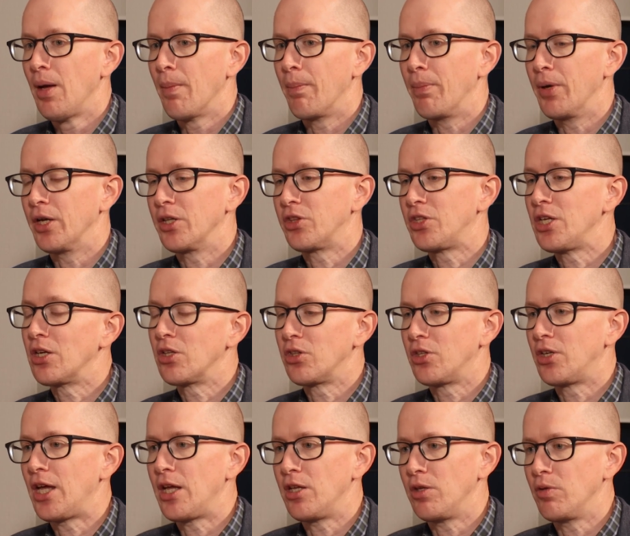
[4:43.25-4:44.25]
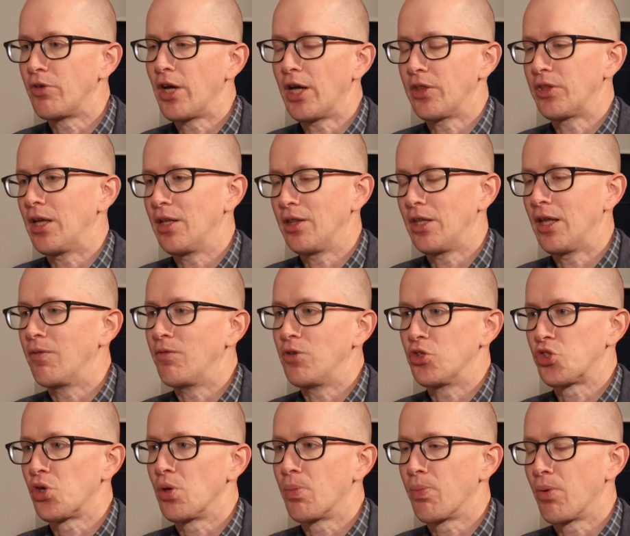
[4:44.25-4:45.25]
But at the end of the day, you've got that
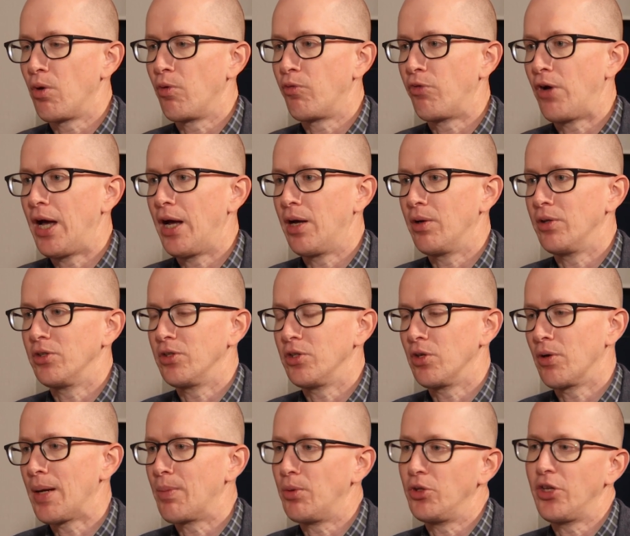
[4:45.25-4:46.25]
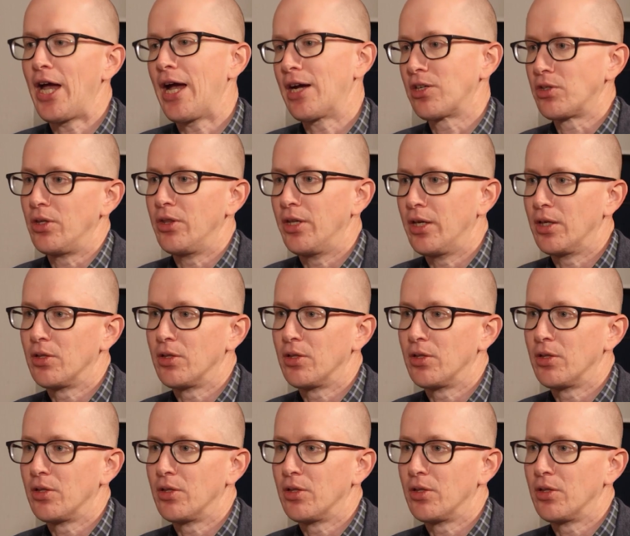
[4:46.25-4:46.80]
visitor profile and you're able to act on